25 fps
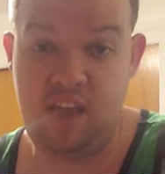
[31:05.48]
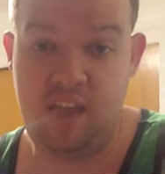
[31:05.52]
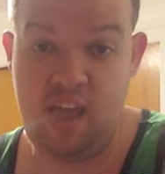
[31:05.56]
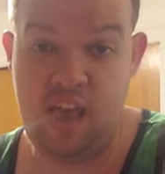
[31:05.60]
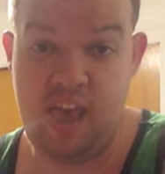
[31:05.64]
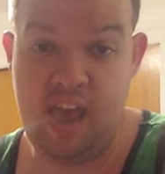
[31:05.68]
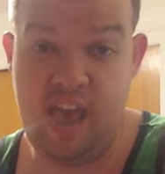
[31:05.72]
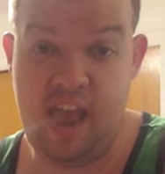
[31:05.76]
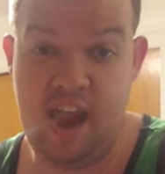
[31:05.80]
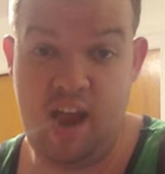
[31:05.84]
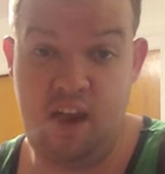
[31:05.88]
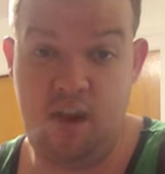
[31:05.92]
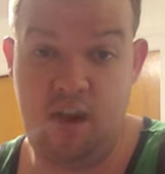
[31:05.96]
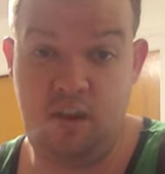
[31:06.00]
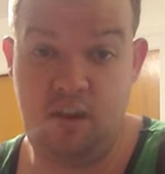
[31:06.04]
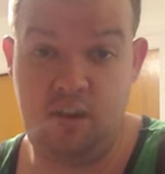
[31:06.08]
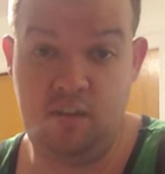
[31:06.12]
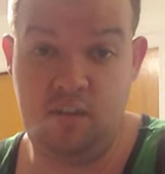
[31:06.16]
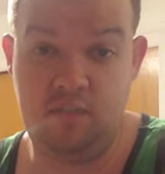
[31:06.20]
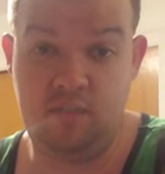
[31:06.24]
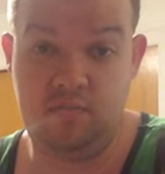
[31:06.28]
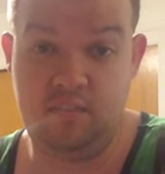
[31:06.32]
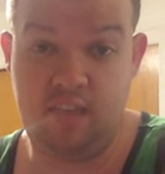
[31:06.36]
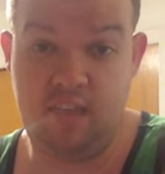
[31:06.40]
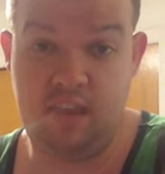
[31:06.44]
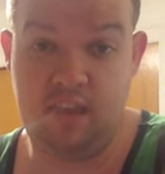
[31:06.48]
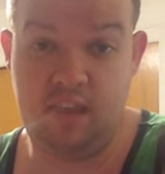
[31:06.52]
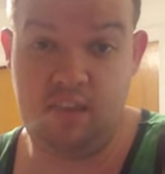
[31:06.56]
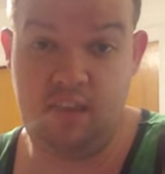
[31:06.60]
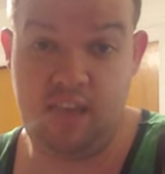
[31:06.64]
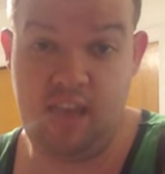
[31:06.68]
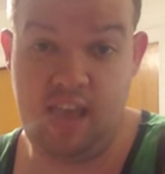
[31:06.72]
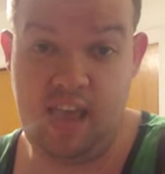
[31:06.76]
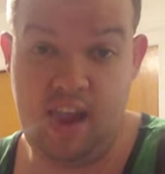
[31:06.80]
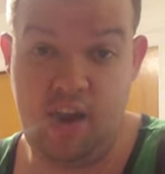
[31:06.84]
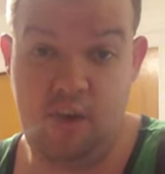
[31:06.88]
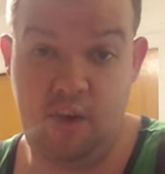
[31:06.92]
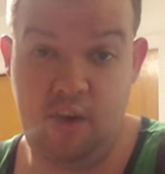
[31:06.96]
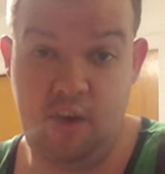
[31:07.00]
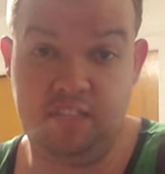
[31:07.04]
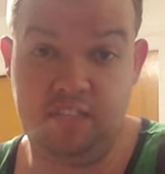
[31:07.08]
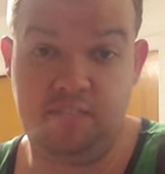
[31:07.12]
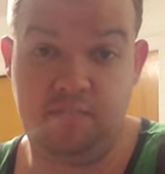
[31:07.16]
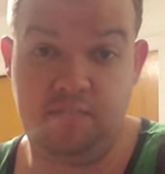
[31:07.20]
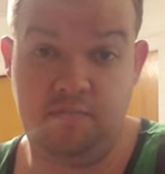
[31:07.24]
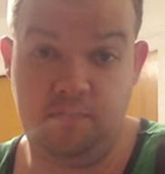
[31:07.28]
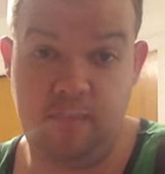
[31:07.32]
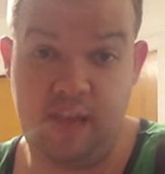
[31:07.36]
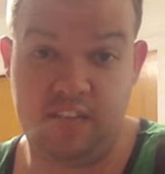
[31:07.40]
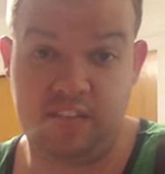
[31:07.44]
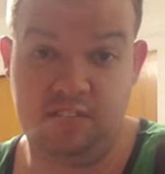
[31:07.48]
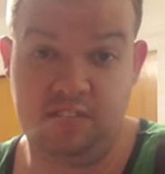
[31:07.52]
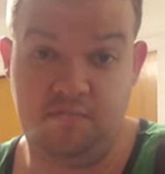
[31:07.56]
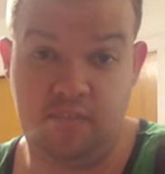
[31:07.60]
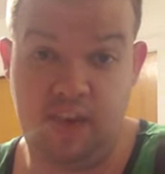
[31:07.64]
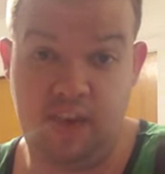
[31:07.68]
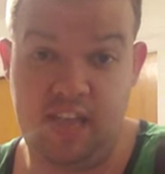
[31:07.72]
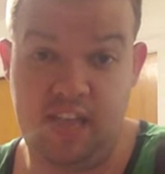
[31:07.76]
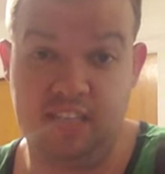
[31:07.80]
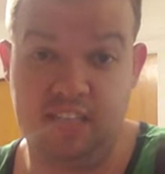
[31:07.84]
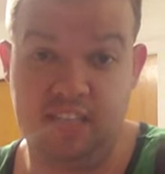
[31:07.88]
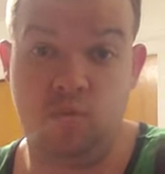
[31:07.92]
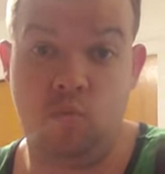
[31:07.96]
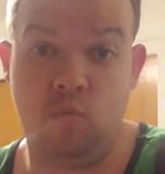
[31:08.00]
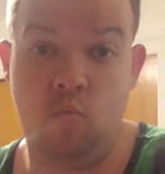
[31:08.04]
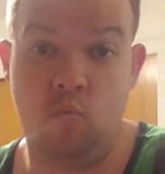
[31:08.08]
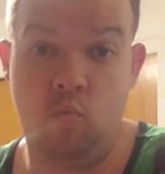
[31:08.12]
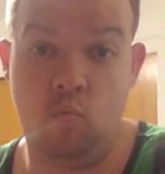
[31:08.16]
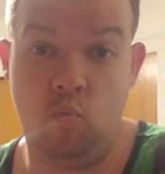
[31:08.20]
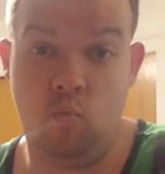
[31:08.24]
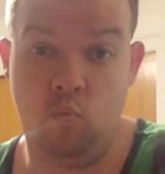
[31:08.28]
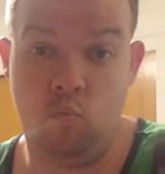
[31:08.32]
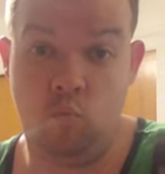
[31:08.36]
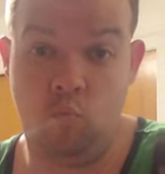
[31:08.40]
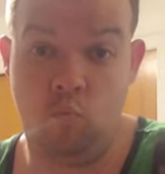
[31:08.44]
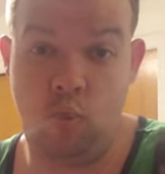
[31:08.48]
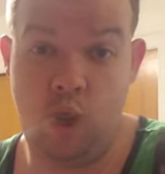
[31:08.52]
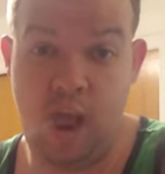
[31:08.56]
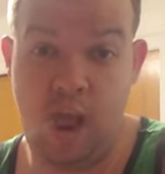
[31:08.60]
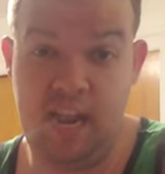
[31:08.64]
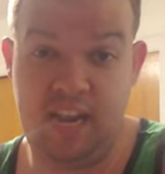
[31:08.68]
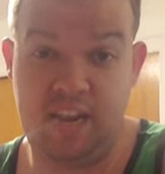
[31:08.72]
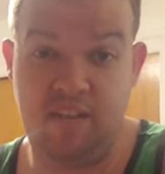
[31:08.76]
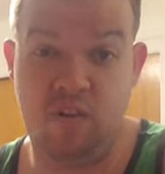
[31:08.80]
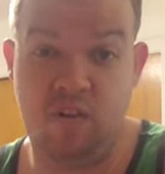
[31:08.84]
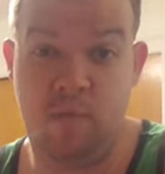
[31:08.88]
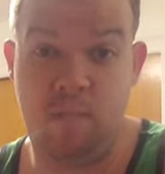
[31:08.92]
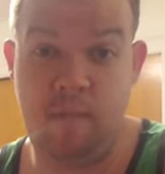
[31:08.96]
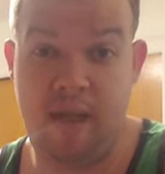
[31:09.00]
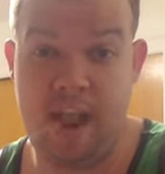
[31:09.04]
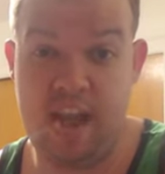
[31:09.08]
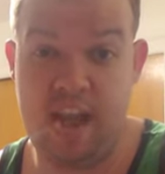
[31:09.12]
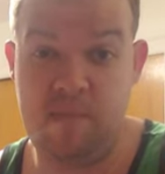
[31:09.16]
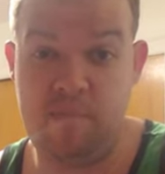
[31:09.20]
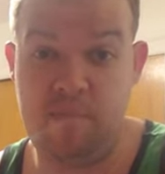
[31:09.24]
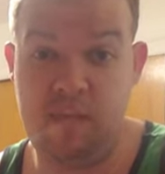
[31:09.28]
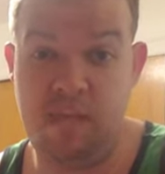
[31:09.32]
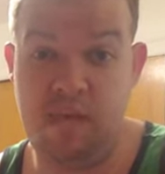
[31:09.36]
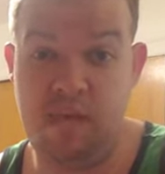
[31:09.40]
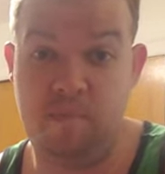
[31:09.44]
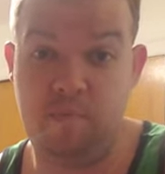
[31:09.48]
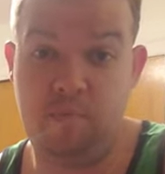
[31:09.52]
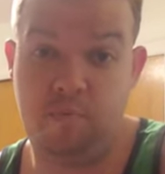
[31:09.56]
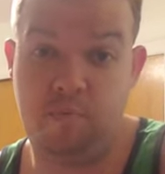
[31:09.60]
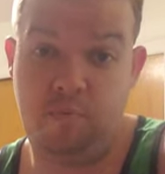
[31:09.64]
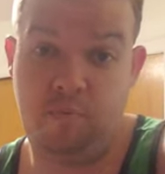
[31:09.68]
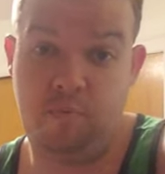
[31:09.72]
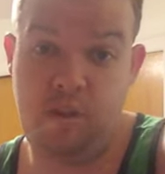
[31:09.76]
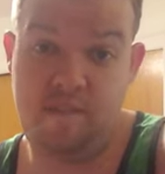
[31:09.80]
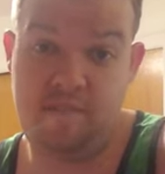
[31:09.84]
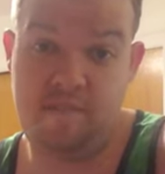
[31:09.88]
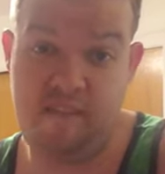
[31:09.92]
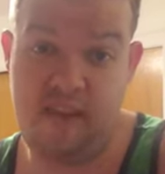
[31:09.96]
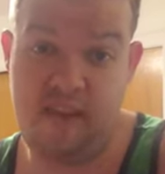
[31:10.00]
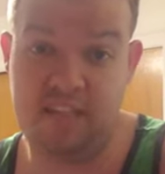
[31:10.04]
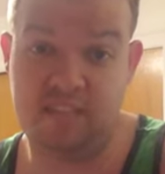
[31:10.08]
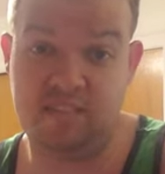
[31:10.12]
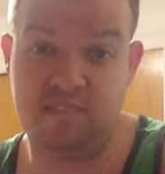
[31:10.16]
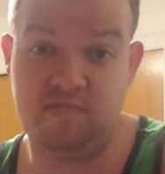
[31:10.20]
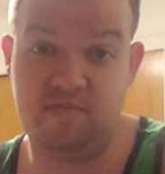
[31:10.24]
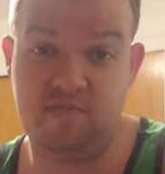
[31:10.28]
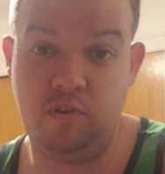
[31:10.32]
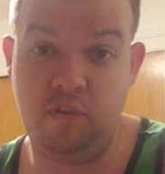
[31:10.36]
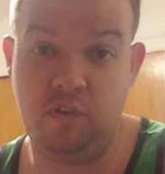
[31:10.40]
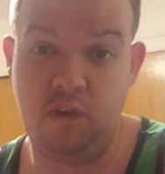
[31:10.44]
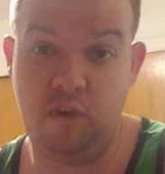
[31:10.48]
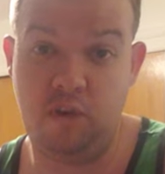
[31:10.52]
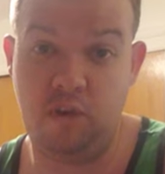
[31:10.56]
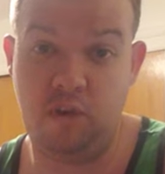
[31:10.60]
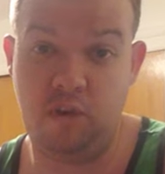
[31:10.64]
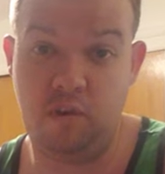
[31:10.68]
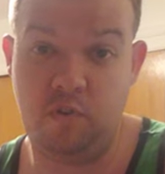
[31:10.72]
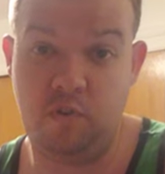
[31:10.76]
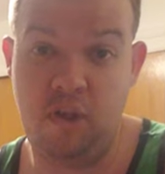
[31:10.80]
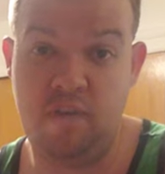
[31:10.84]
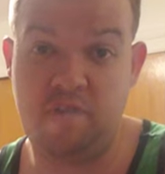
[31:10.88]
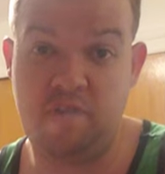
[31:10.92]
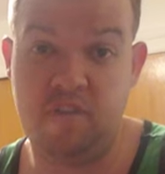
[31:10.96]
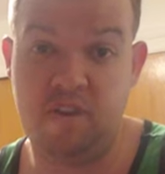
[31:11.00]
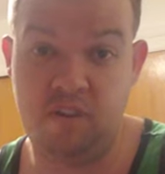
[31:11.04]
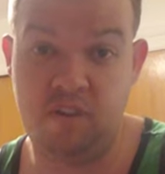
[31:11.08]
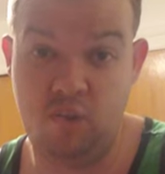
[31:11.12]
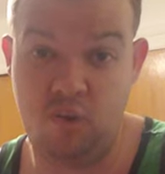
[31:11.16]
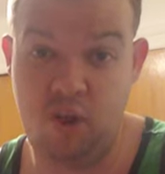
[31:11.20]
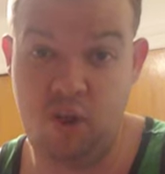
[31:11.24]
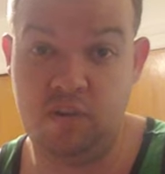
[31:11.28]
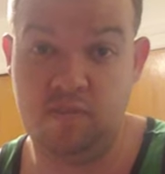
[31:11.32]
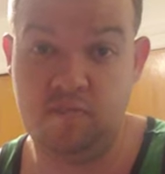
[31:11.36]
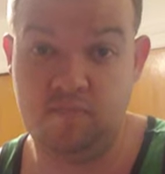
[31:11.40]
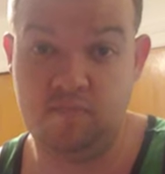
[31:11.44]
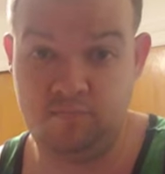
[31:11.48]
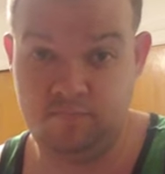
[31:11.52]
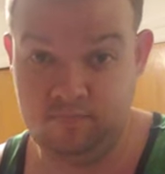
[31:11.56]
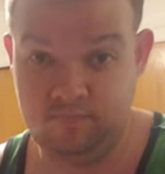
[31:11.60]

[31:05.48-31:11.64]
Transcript: Harry, that Harry's best friends Ron and Hermione become prefects for Gryffindor.